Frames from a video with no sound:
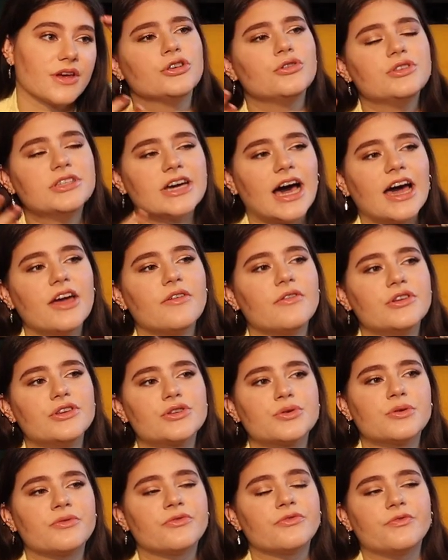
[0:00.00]
You dive
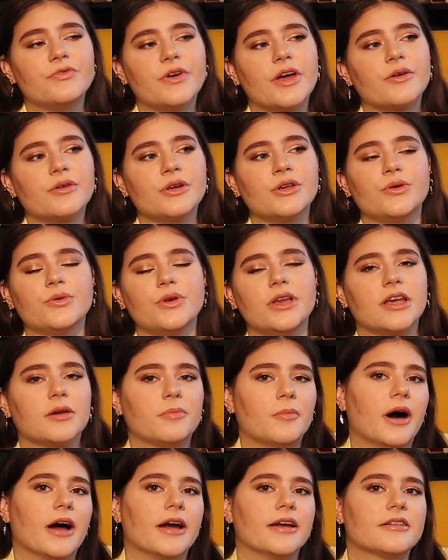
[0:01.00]
into a very
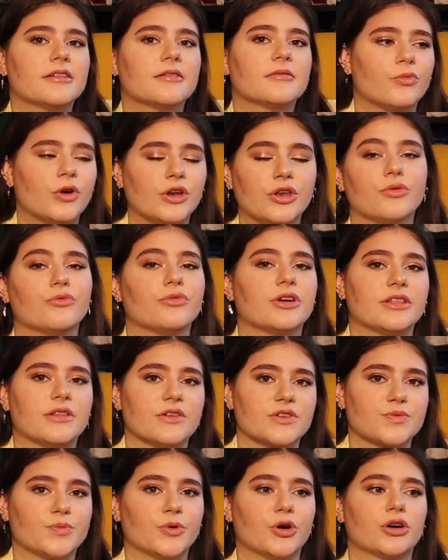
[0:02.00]
unique mind when you read
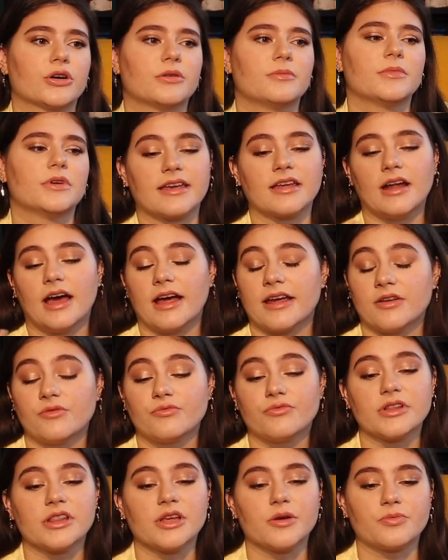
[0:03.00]
this book. I
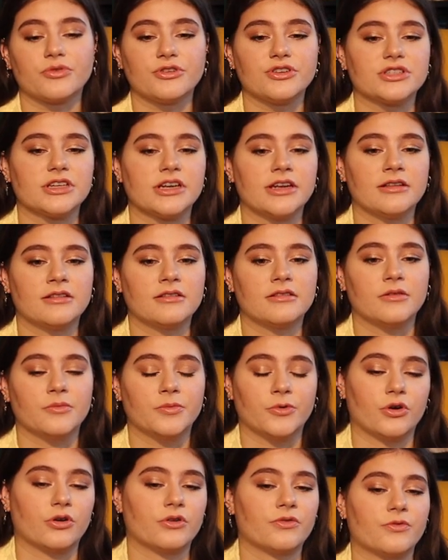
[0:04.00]
can really appreciate the
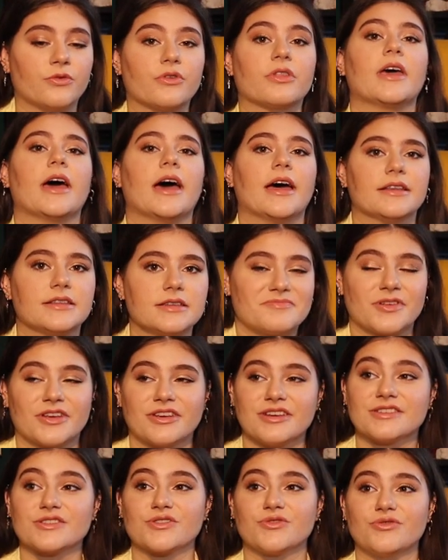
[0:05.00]
book for that
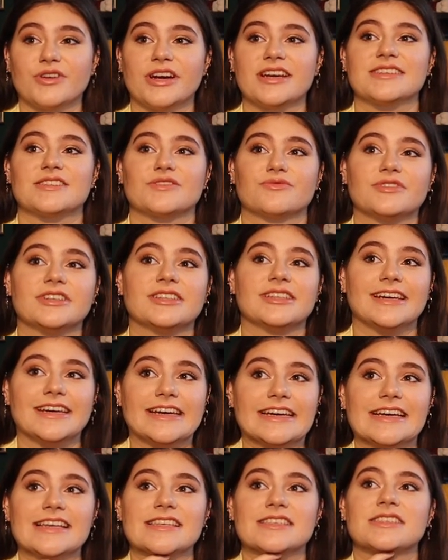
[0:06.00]
because Grace really
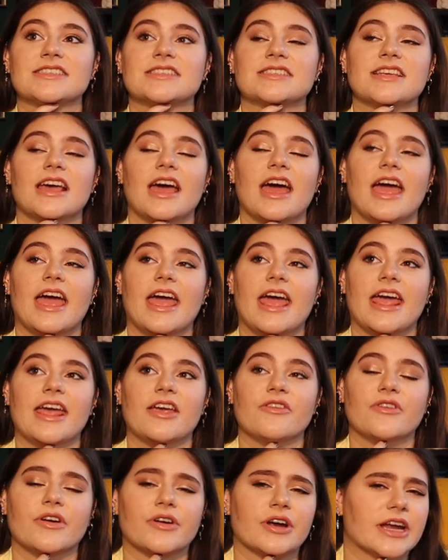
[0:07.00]
is
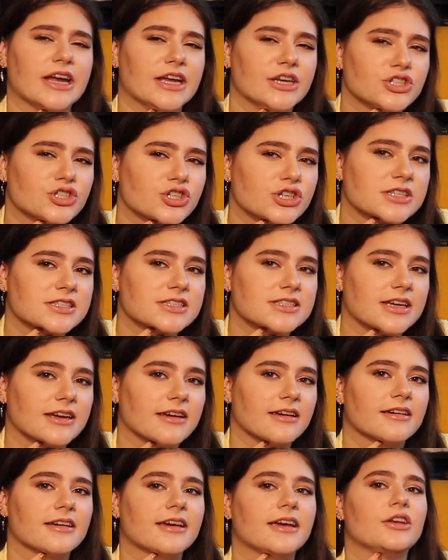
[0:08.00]
a very
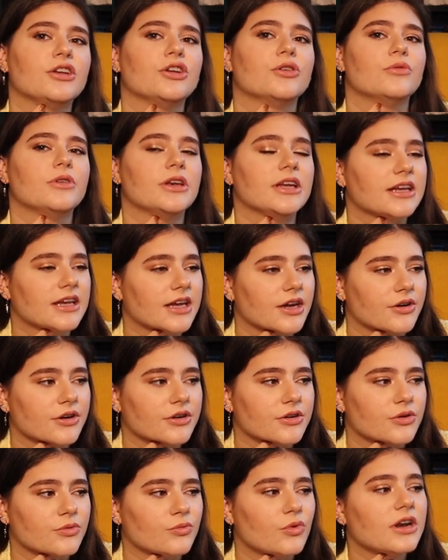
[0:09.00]
interesting and unique
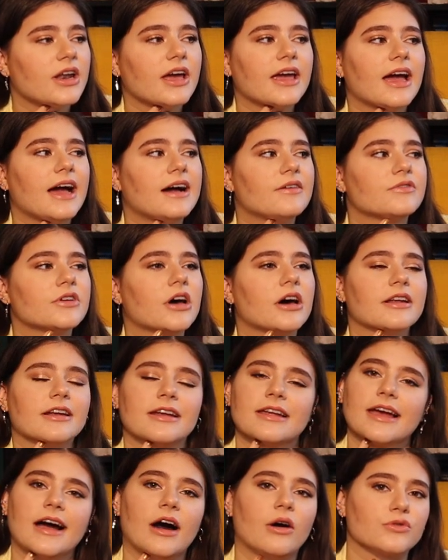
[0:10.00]
character. One I have not
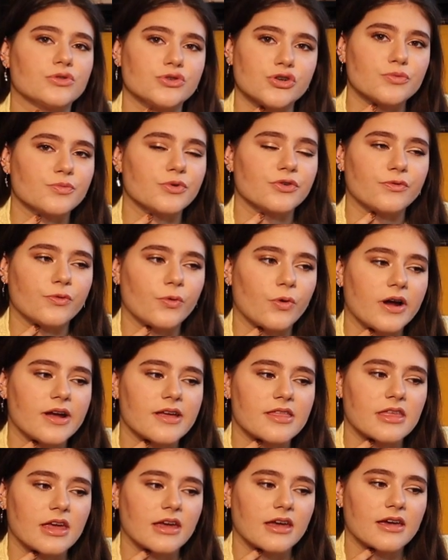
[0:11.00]
encountered before,
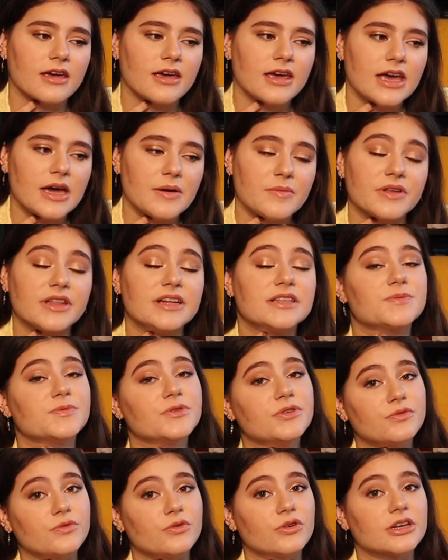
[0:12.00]
I think. But that's
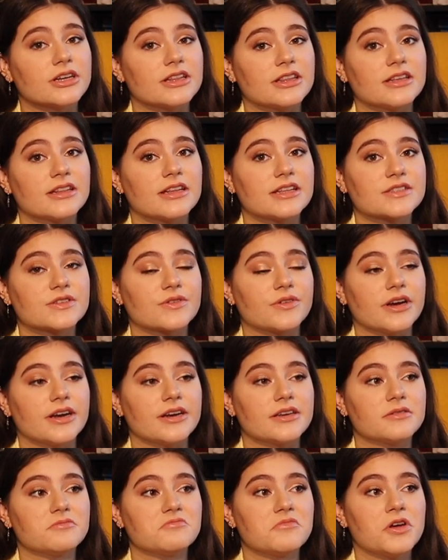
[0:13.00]
beautiful and I think that's
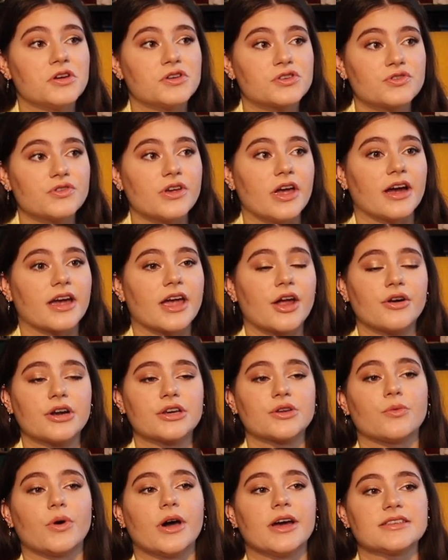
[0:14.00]
great. So yeah,
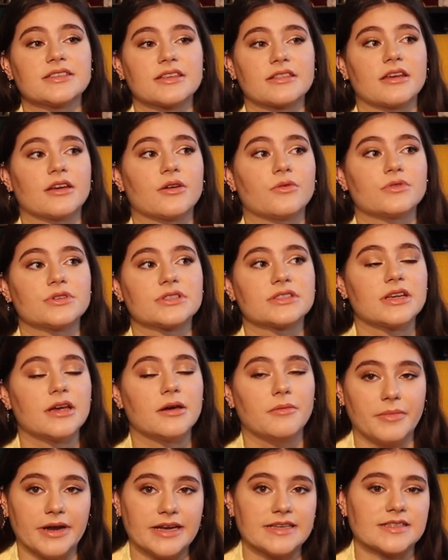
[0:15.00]
character-wise, I think it was
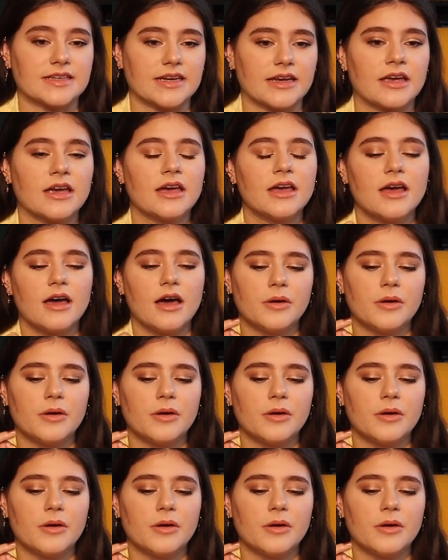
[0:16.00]
amazing.